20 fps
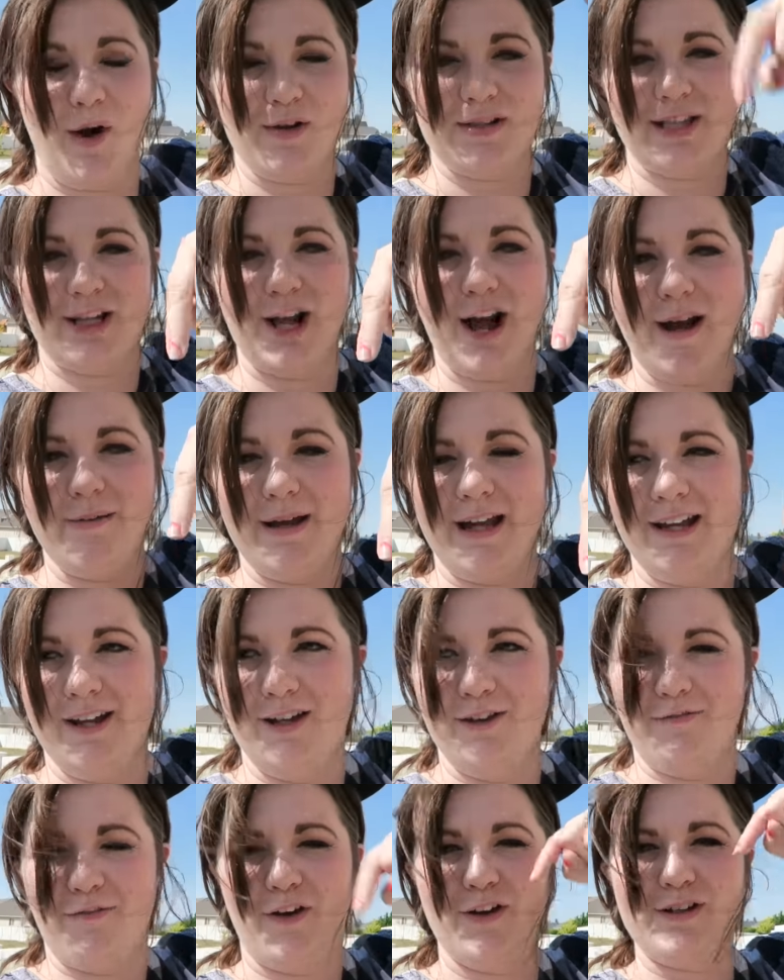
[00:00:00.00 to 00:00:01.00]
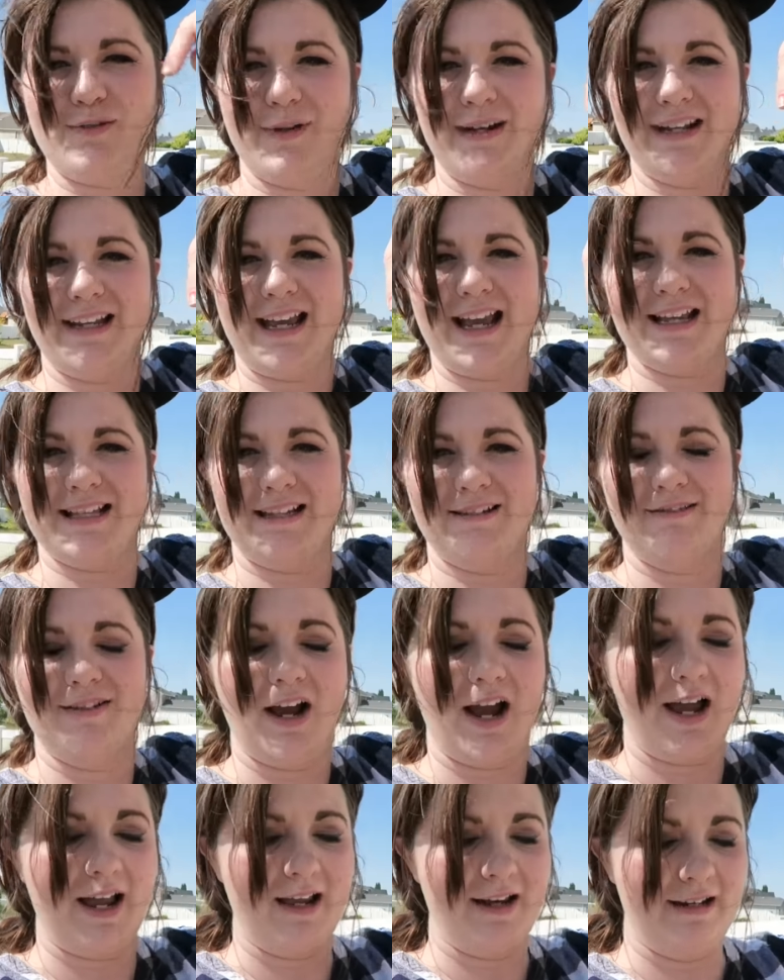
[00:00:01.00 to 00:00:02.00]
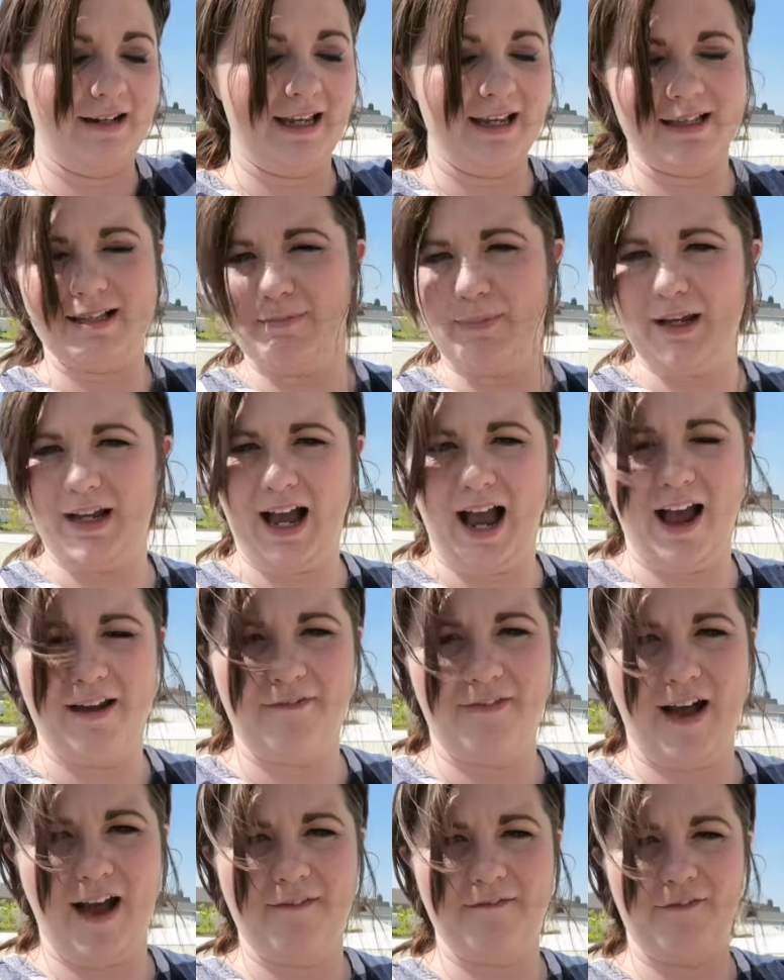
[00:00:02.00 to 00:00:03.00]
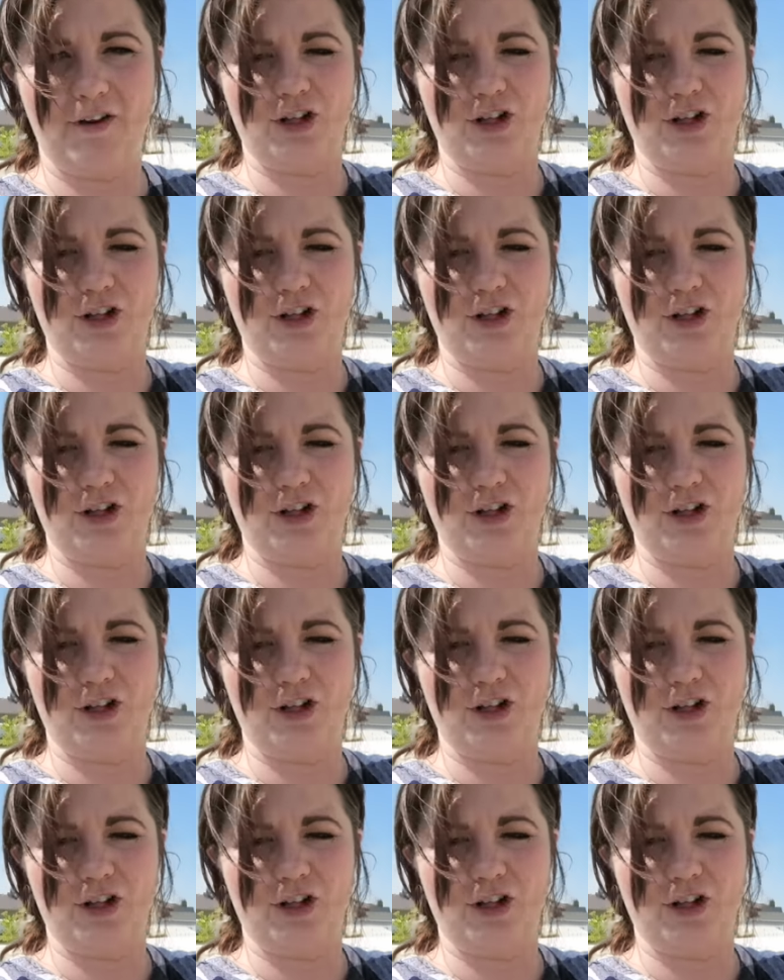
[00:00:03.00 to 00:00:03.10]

Post a comment. First one to guess it right gets a big high five.